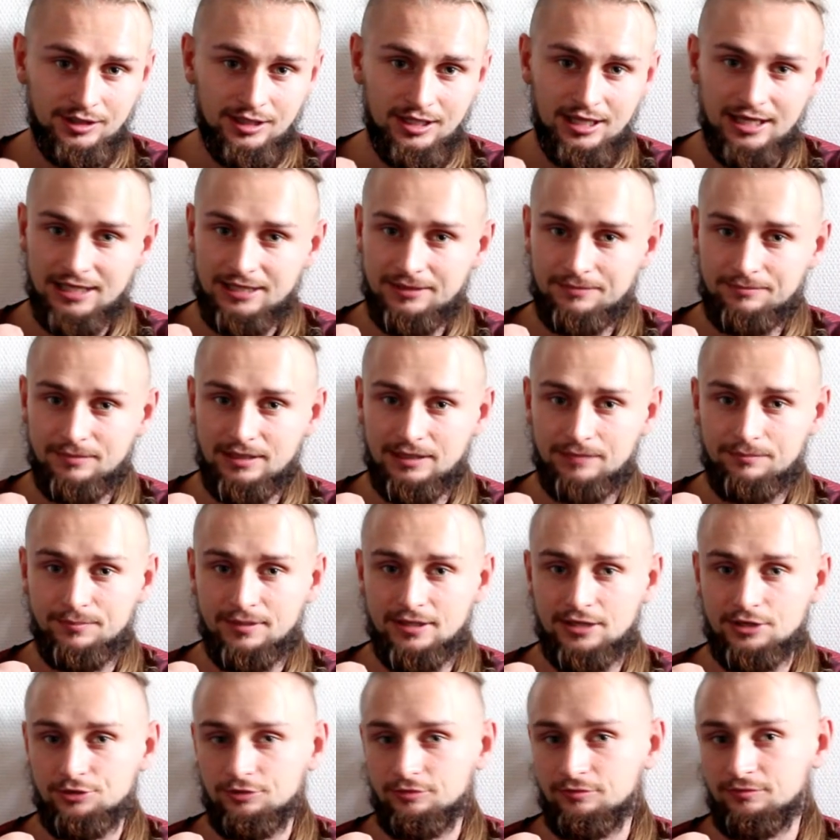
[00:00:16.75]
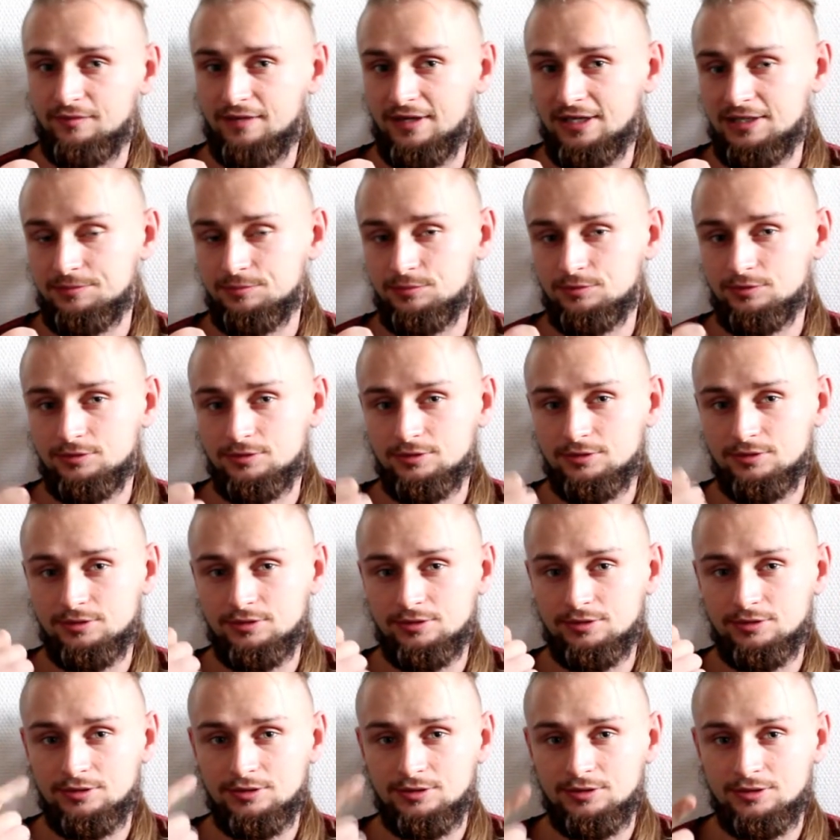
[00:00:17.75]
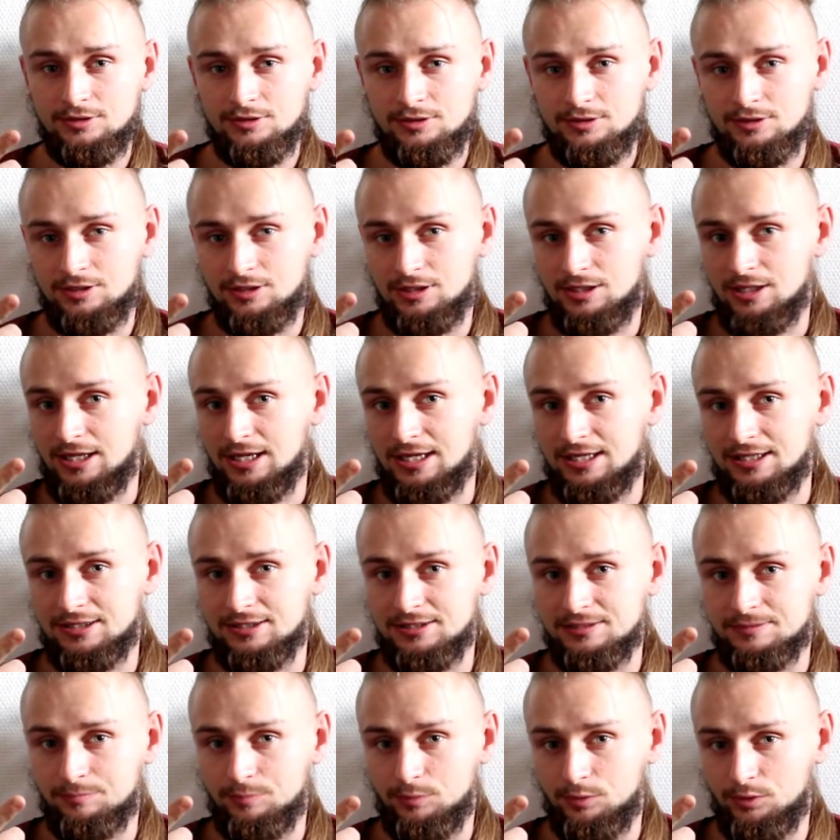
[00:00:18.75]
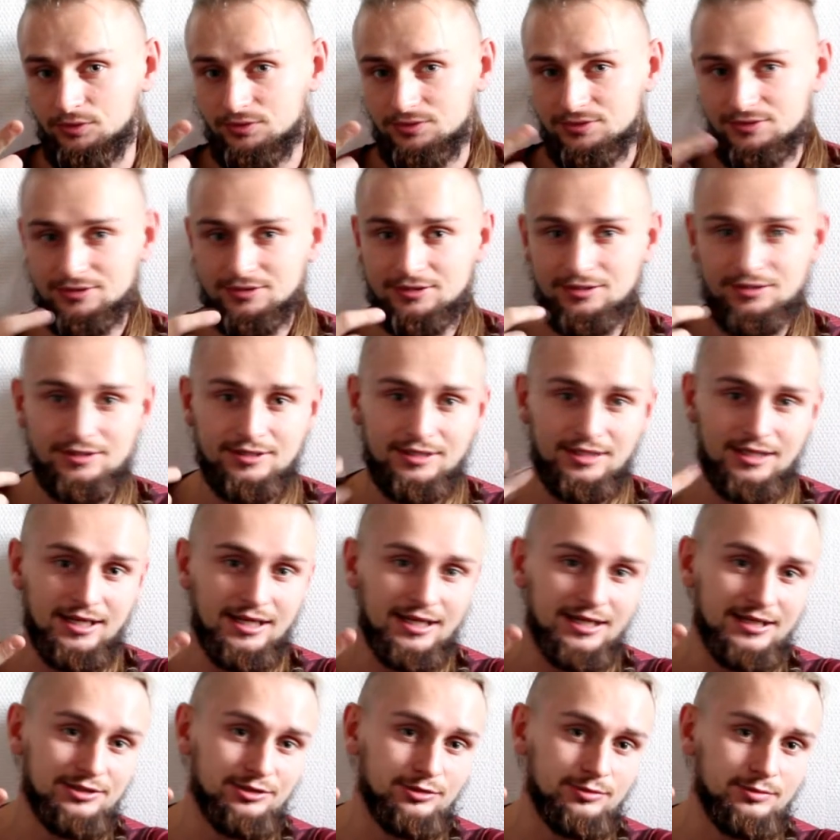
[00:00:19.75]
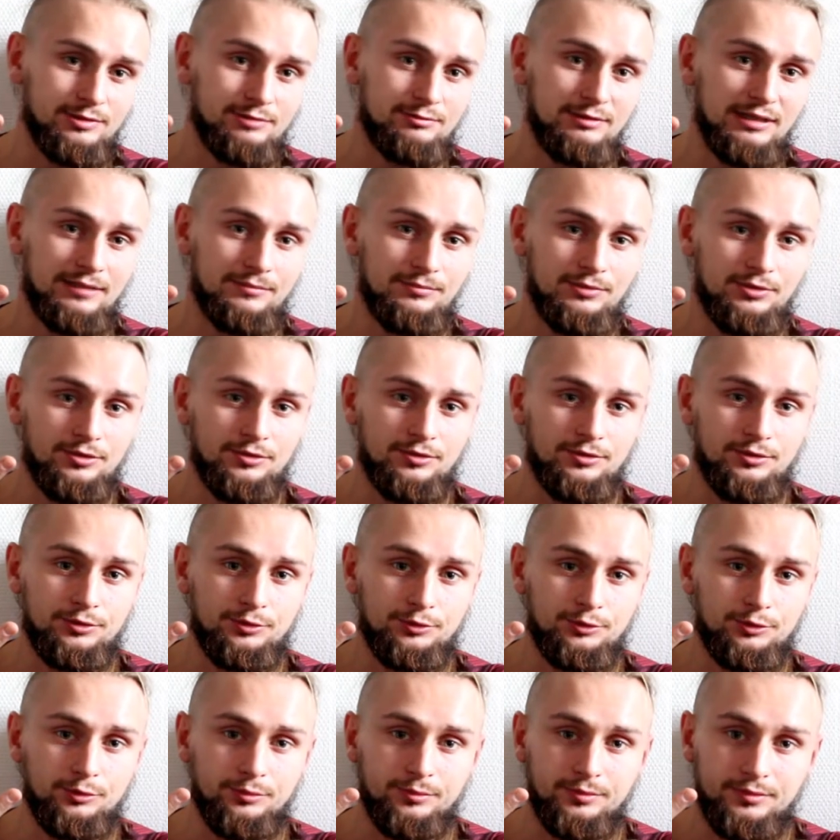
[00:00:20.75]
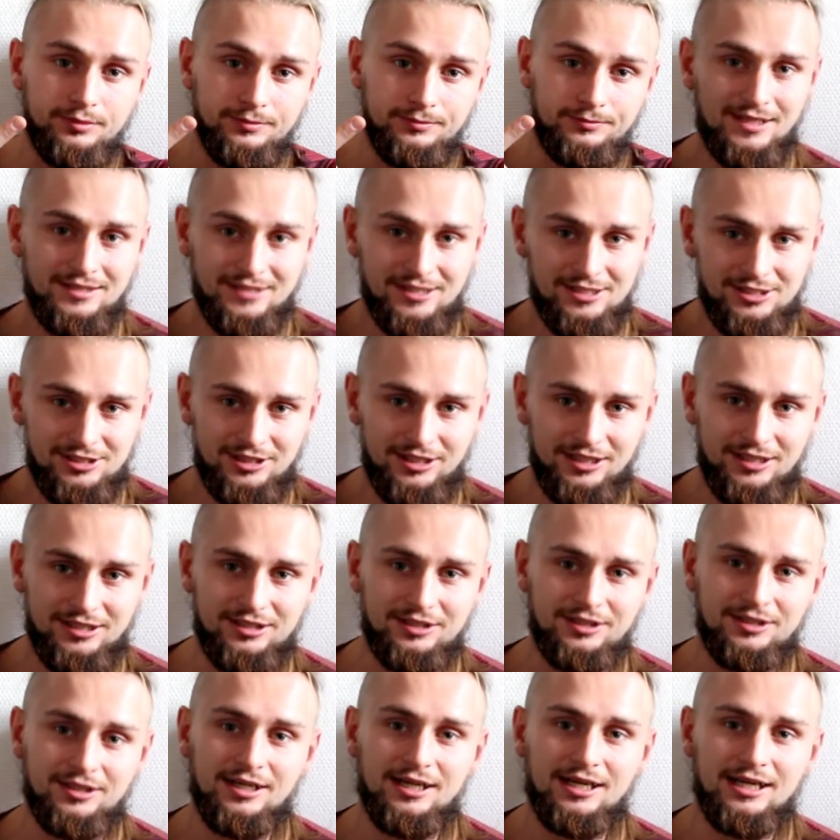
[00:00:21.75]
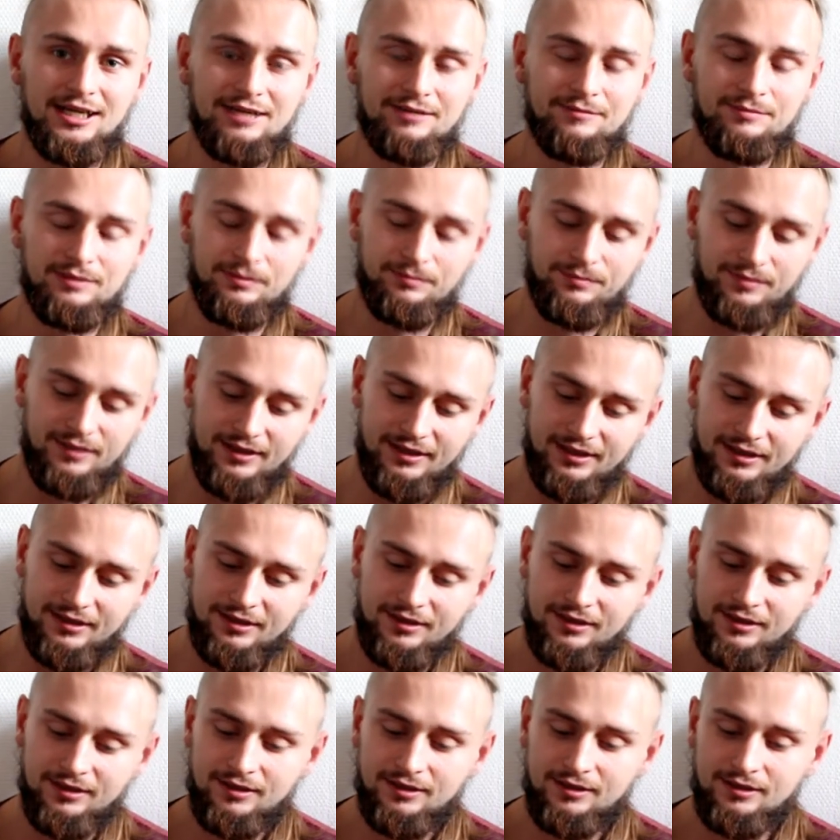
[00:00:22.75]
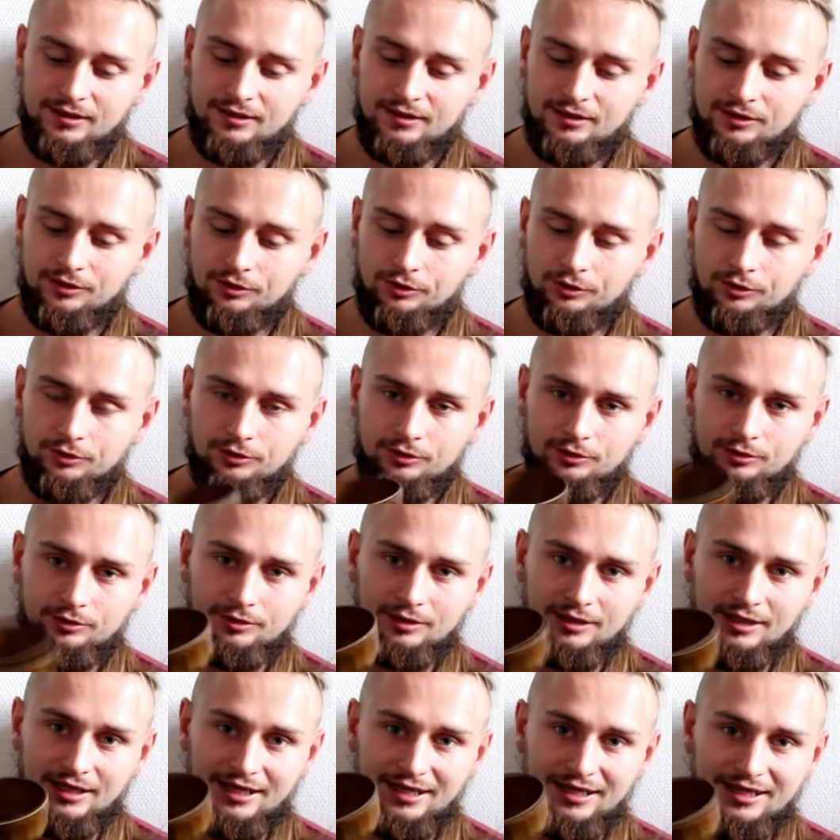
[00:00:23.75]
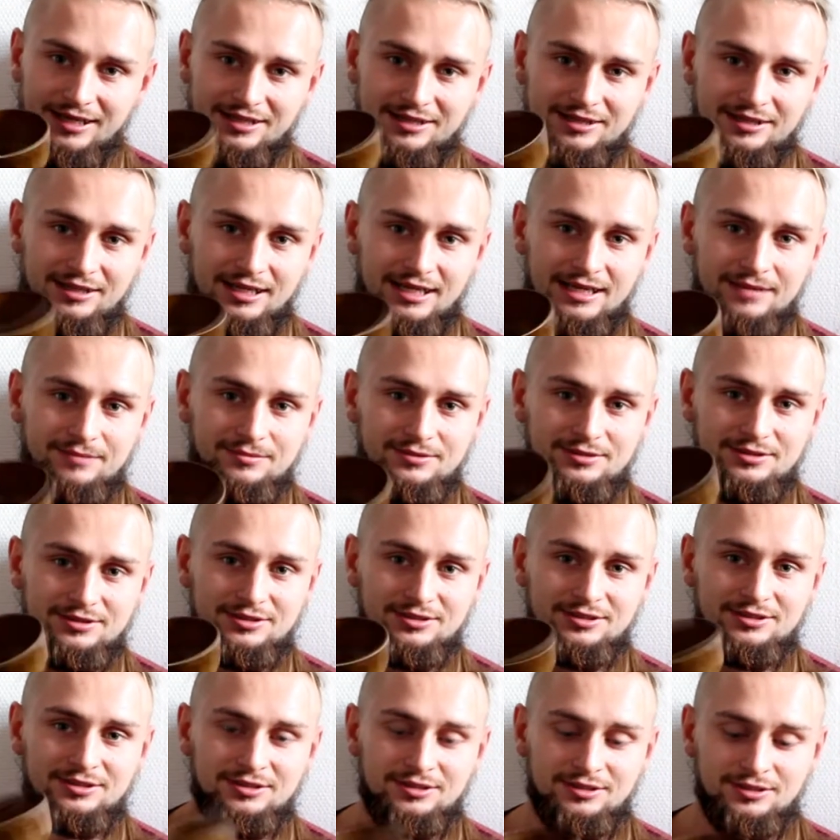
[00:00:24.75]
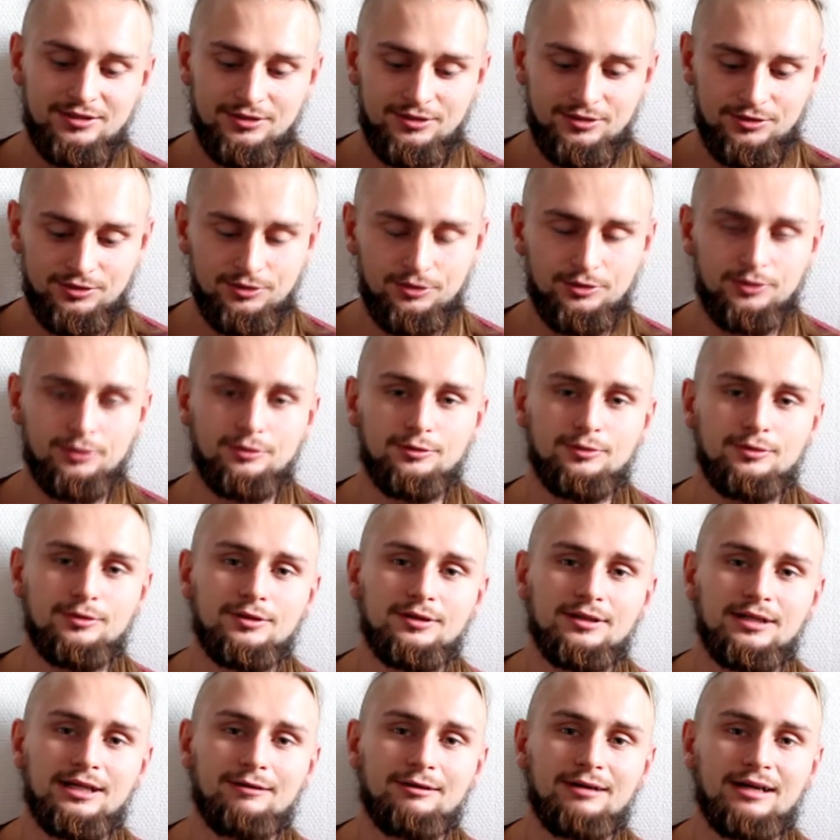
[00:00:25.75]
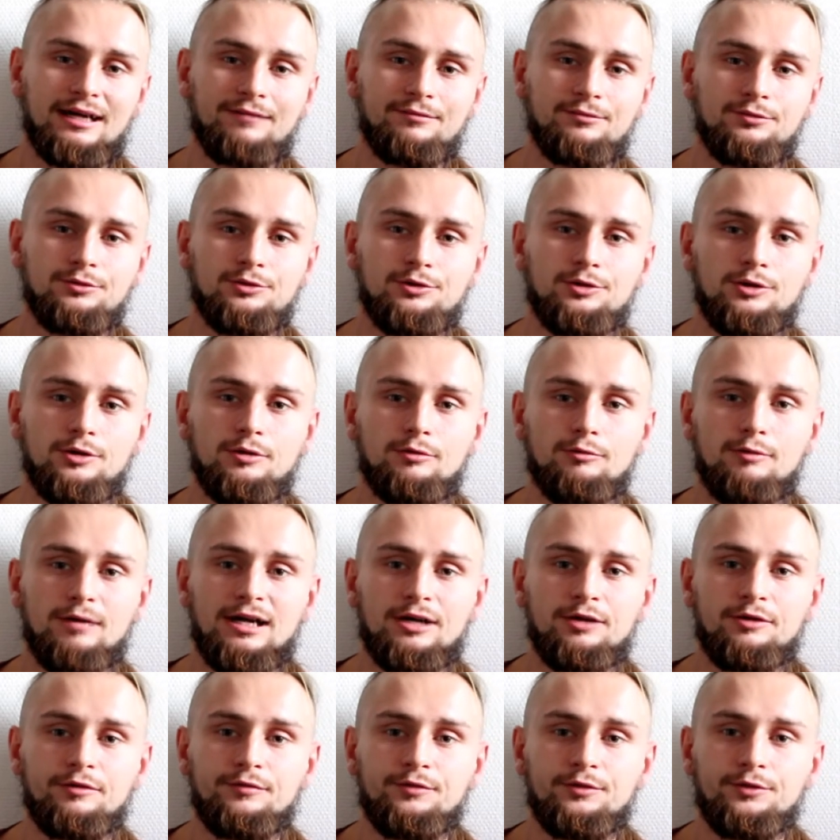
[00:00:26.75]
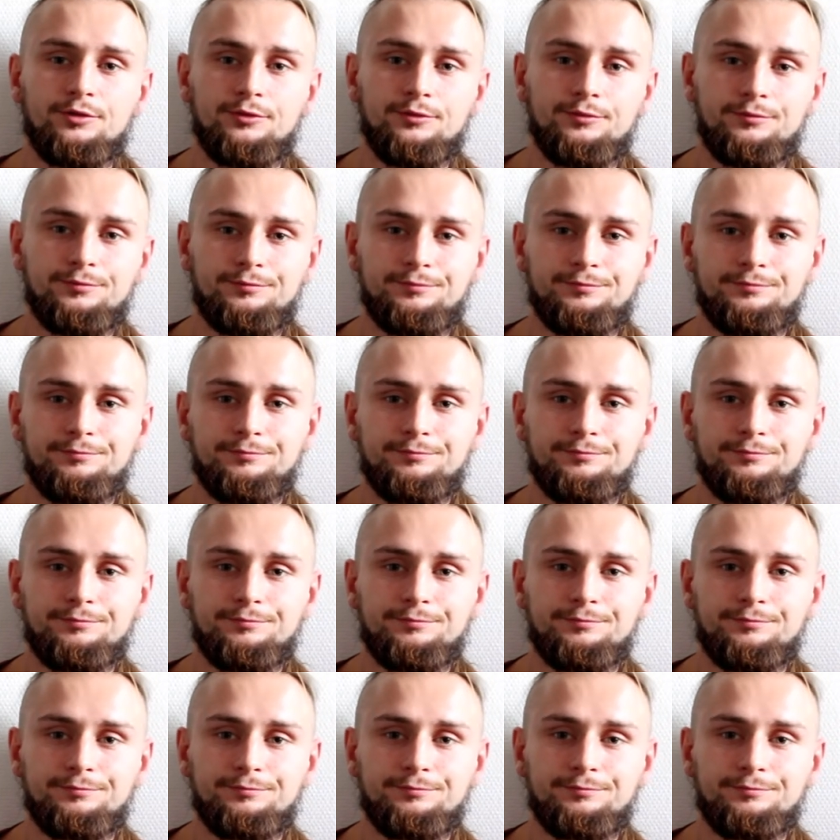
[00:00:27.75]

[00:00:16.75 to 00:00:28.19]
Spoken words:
like my page on Facebook, like this post and subscribe me on YouTube. Let's get started. I have prepared all 8 names, so now I have to draw one of you.